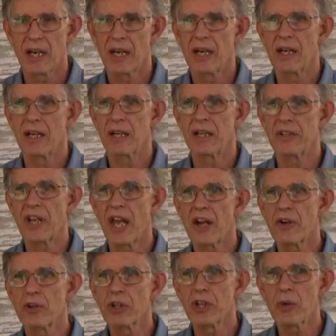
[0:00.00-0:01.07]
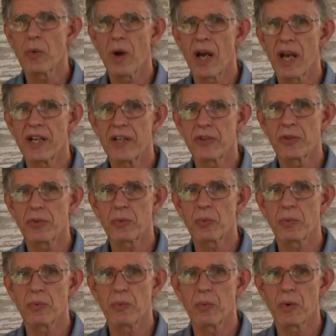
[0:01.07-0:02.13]
Dan Earlywine
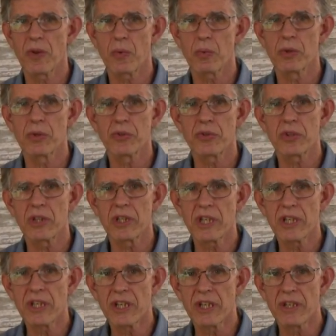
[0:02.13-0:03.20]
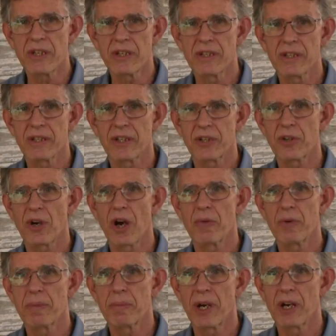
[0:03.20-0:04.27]
is one of the world's leading
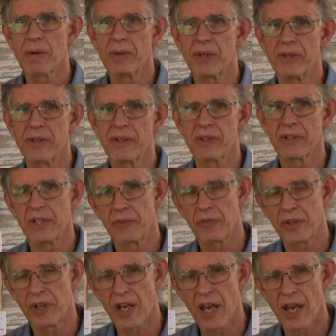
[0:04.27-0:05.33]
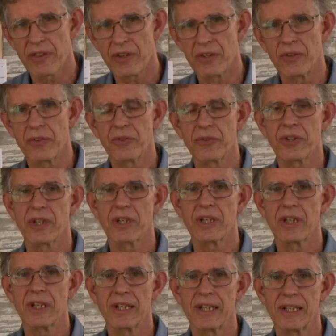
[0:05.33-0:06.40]
guitar repairmen, lives in Athens.